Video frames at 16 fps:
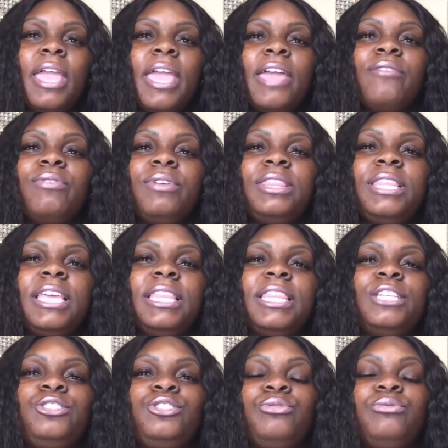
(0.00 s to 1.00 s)
Everything
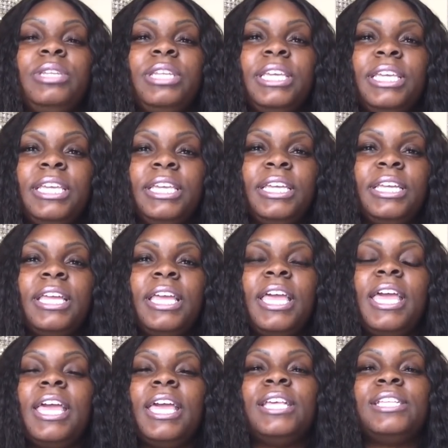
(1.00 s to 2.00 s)
that you need
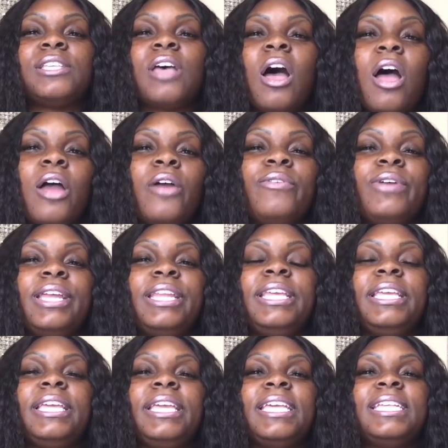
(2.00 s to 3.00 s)
is
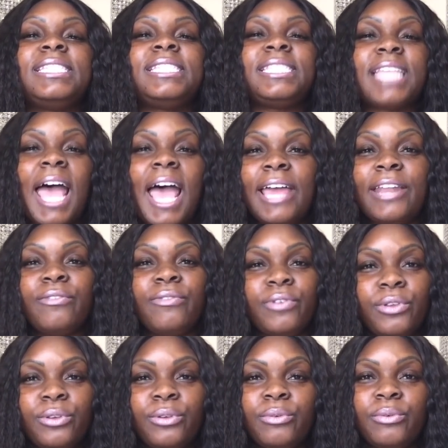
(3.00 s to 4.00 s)
already inside of
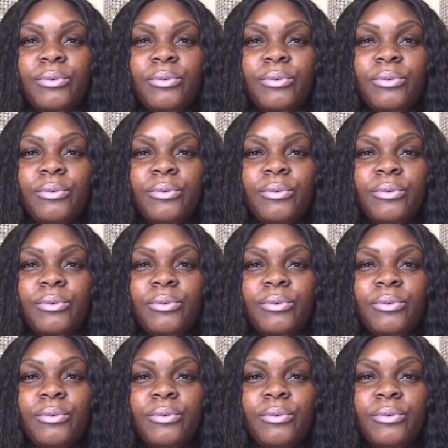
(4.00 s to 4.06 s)
you.